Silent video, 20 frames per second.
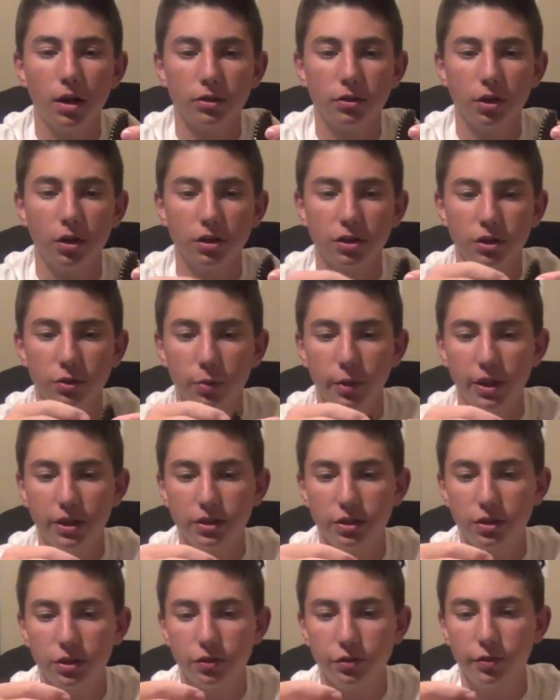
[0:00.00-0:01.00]
tungsten
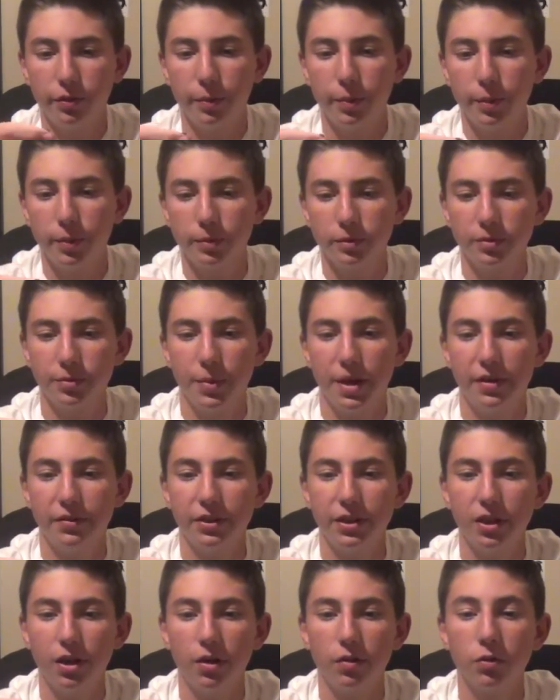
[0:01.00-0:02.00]
weights and just flipping them some
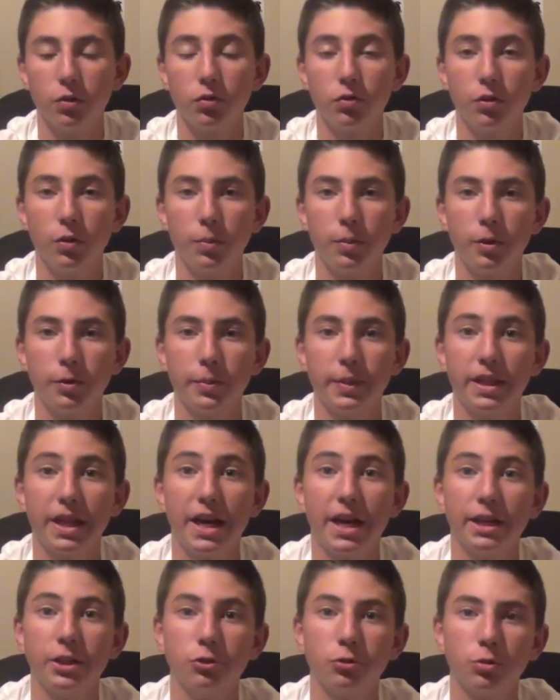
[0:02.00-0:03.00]
heavy cover, flipping them in the
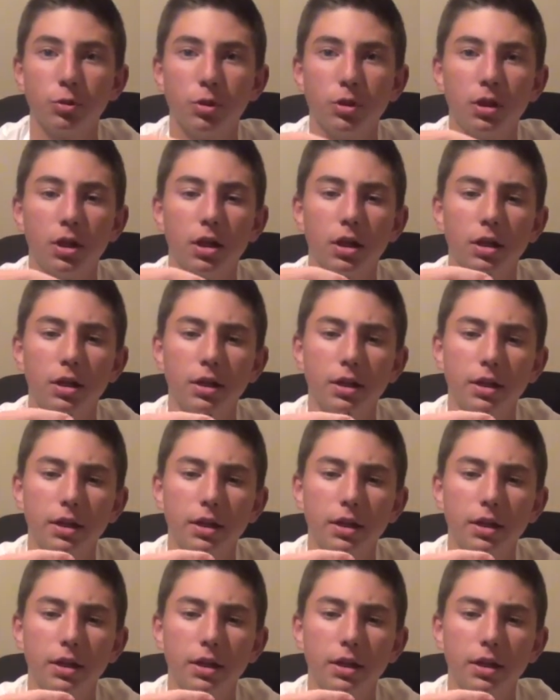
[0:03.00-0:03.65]
hydrola.